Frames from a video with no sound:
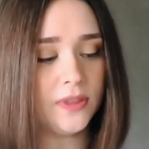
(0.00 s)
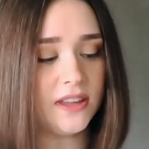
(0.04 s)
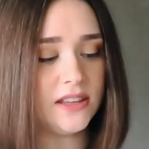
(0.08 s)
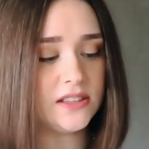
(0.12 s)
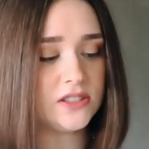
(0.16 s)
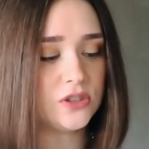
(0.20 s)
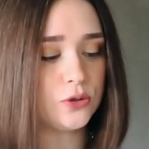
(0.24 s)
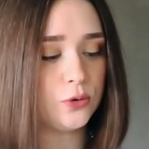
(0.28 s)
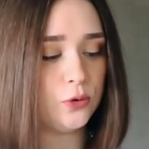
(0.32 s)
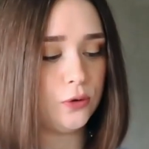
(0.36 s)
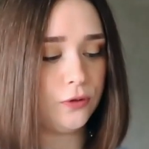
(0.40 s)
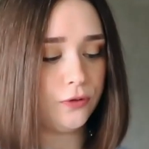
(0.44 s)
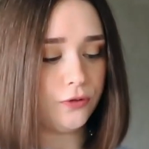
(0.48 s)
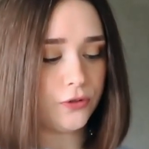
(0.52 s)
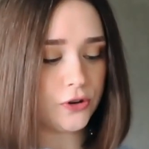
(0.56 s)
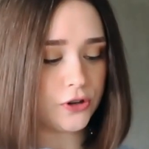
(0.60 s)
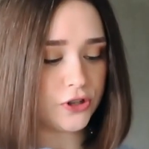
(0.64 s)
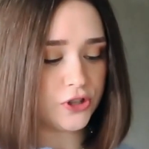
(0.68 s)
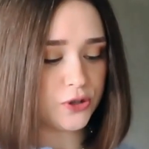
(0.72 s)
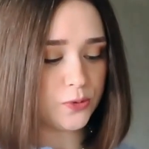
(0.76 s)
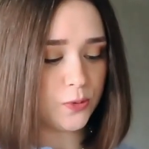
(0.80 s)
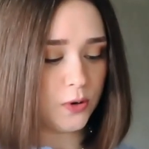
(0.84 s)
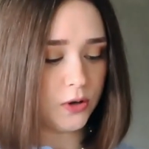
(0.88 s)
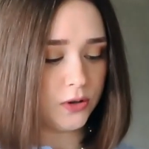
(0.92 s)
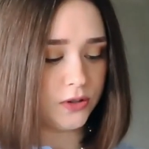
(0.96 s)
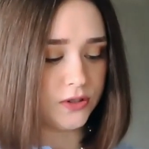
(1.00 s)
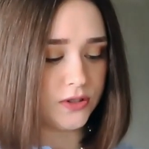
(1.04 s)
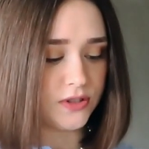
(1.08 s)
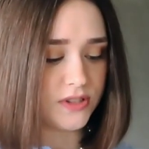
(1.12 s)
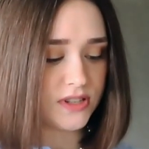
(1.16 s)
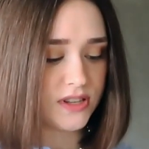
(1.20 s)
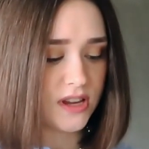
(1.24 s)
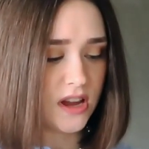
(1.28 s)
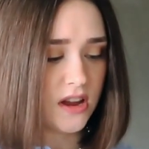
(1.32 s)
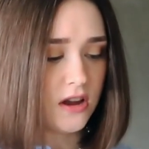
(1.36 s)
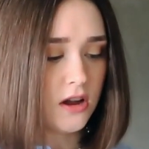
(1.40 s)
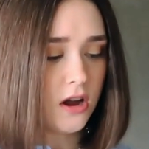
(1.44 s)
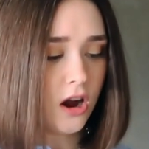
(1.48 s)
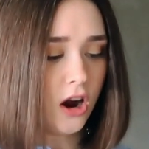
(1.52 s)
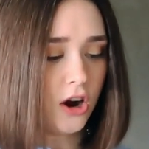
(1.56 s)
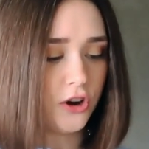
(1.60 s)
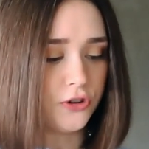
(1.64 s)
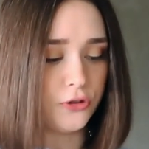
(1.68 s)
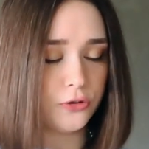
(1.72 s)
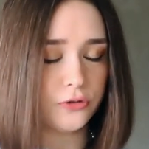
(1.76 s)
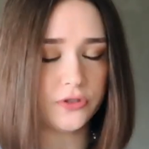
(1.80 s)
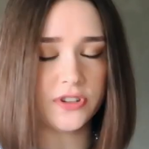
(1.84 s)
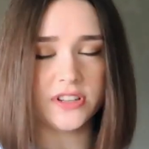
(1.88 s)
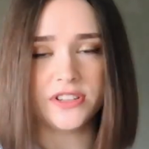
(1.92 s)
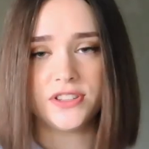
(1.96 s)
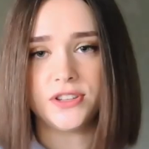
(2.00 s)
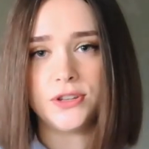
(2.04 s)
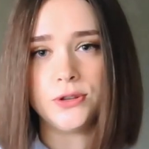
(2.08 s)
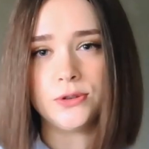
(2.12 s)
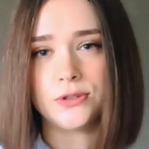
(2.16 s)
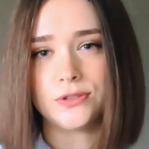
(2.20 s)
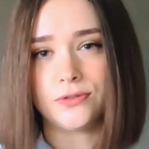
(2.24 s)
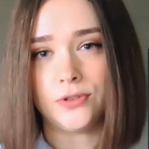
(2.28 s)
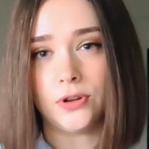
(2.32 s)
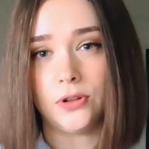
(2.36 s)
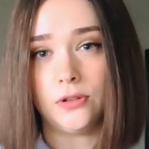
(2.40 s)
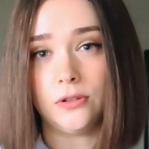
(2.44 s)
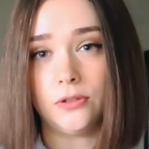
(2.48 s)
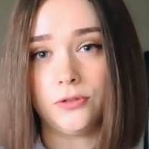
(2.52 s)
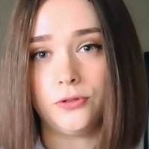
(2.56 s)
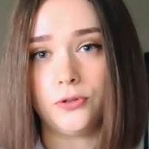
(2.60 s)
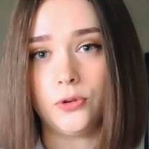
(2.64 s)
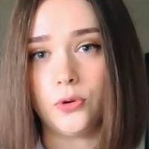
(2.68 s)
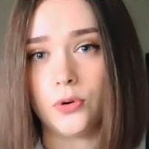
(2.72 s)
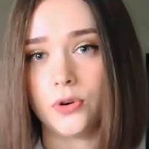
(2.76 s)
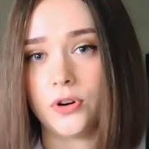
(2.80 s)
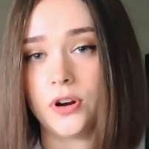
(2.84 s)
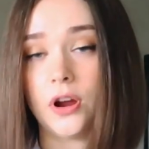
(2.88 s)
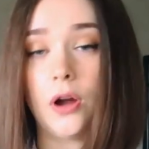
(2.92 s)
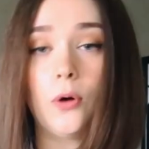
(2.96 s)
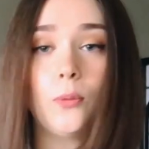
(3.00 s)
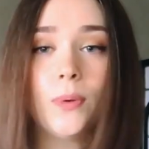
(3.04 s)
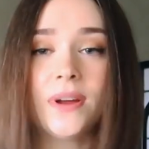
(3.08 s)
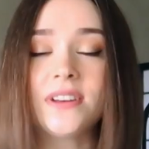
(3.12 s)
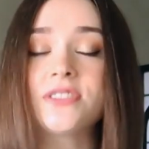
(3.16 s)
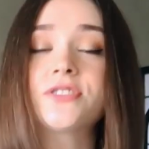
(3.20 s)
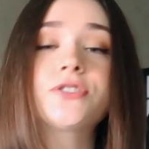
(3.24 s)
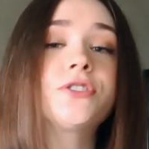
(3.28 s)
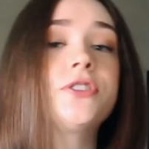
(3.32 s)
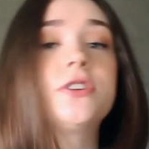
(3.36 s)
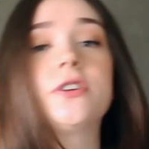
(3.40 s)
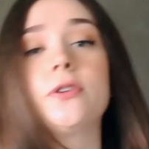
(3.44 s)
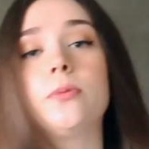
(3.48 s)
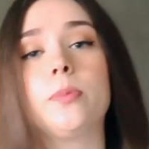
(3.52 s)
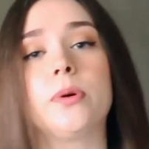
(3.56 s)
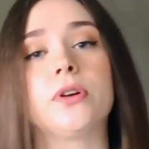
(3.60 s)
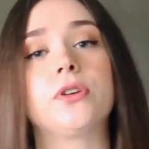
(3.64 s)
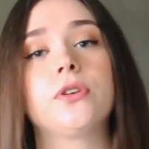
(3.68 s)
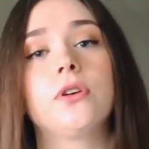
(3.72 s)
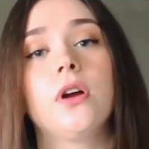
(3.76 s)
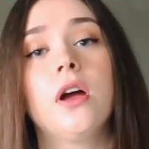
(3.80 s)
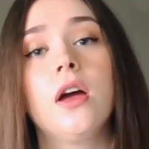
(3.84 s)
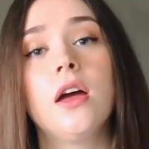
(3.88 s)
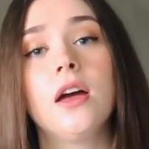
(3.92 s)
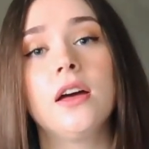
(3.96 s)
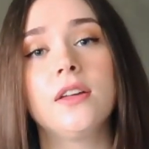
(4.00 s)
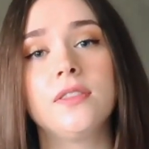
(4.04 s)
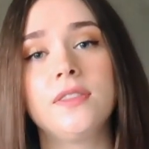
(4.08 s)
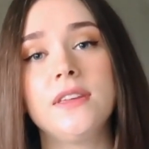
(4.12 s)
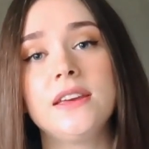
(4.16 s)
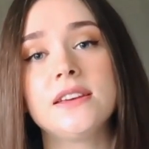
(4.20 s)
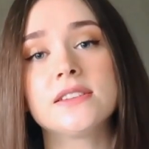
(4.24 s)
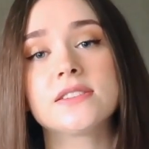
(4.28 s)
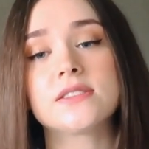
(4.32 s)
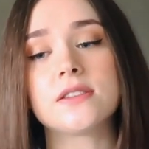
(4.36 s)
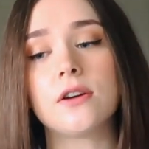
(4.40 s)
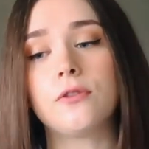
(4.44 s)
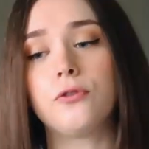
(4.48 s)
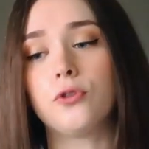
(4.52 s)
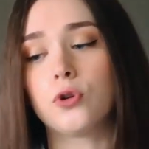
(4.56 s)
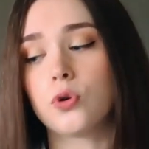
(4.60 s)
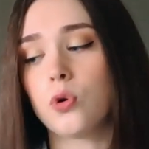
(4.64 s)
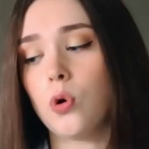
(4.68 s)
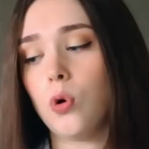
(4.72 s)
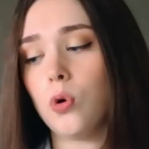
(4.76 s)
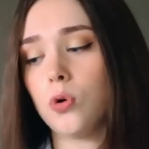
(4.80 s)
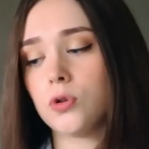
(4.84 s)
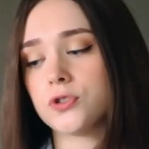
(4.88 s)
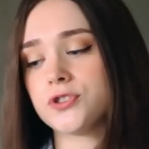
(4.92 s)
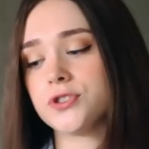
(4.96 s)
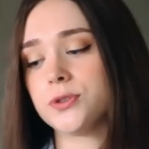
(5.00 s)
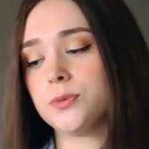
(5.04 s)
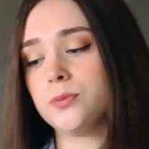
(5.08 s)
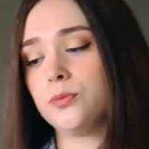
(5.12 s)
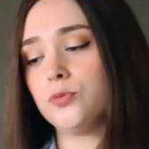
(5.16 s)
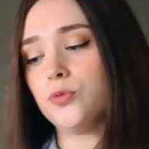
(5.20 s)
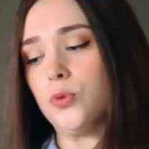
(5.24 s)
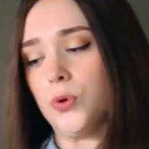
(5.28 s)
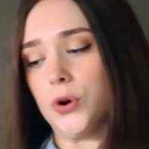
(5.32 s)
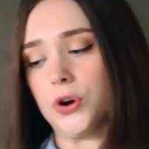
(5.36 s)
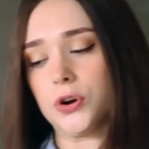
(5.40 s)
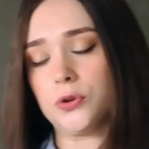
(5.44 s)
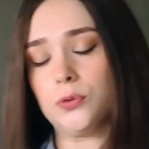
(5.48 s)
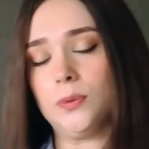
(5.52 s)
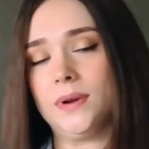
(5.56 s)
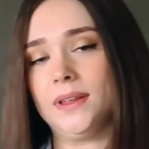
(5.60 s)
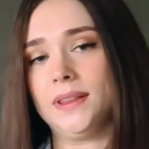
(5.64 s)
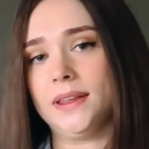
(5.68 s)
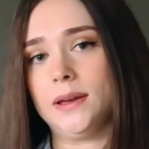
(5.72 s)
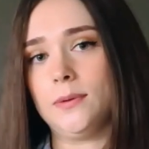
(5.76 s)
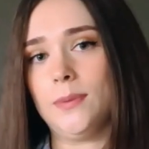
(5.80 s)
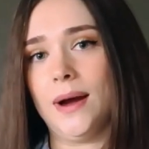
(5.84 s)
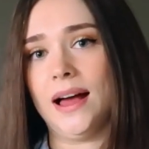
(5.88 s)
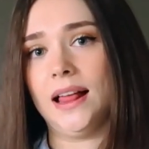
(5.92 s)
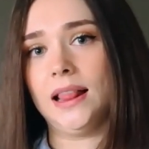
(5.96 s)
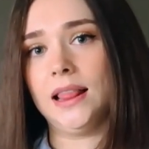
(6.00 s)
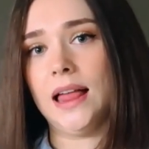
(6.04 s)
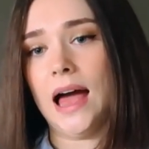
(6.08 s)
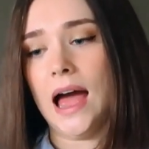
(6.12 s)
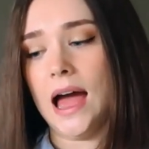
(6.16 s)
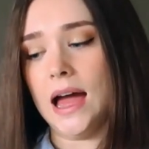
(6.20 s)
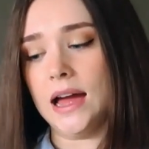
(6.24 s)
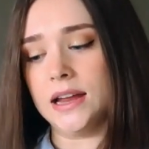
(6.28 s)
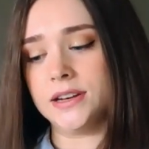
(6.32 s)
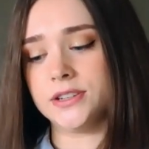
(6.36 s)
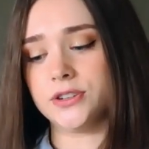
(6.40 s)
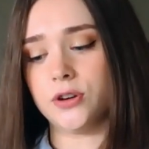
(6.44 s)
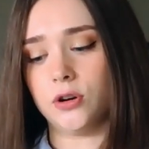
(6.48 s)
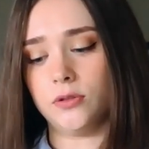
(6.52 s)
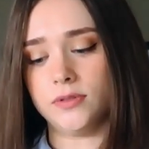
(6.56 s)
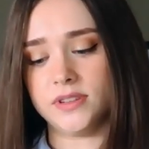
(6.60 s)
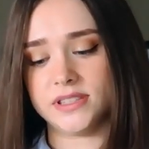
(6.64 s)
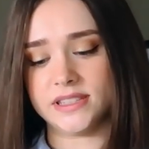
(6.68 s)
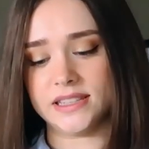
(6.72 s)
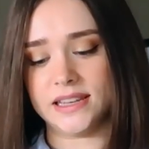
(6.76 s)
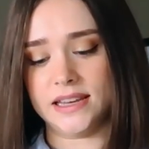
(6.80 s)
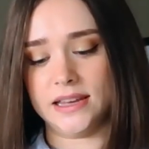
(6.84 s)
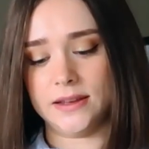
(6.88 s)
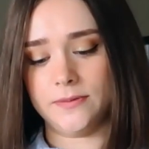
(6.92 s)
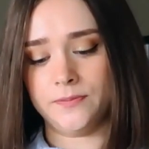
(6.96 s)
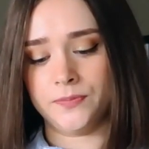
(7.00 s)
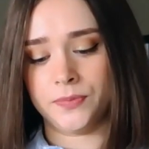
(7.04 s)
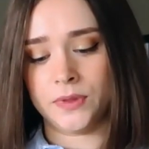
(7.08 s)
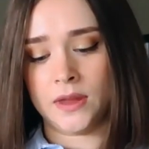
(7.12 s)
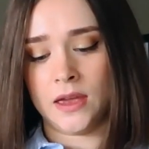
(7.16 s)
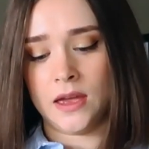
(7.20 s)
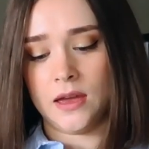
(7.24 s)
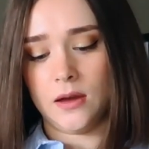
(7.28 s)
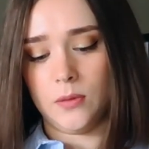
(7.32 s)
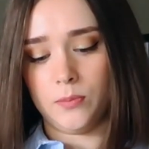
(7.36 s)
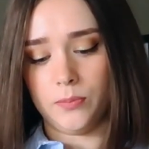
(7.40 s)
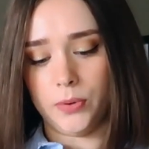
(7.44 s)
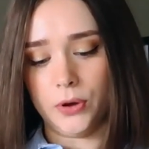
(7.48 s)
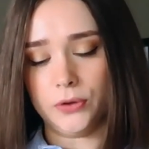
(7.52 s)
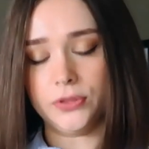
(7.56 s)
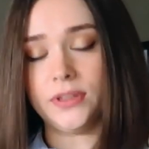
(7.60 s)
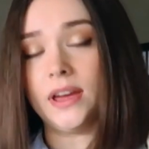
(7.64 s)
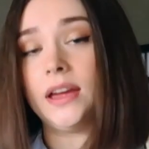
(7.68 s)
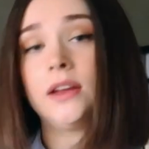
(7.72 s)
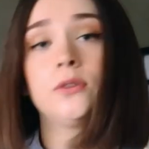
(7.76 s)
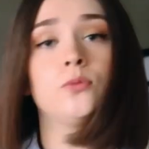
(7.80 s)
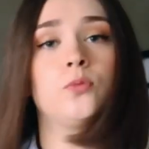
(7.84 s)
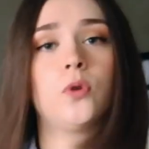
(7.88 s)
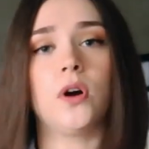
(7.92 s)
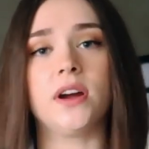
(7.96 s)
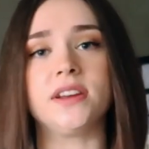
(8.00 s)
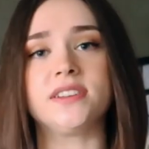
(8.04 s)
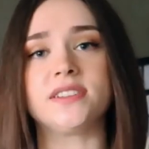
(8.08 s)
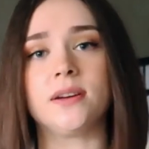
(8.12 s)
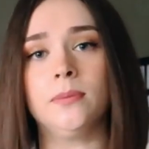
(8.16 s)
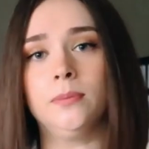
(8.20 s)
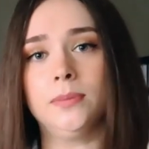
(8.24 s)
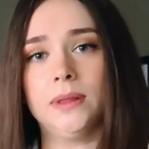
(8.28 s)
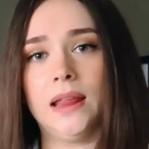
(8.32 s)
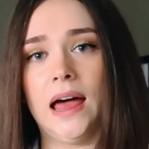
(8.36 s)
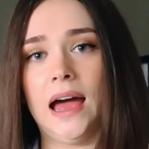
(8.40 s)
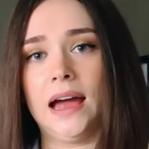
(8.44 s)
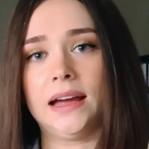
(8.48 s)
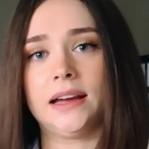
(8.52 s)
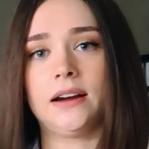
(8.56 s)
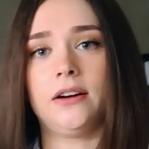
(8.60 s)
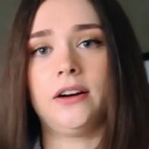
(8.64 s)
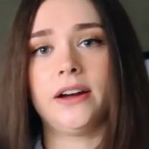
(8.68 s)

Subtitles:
These 2 first ones are not as useful for winter, but these for autumn work really well, and obviously both in white and black.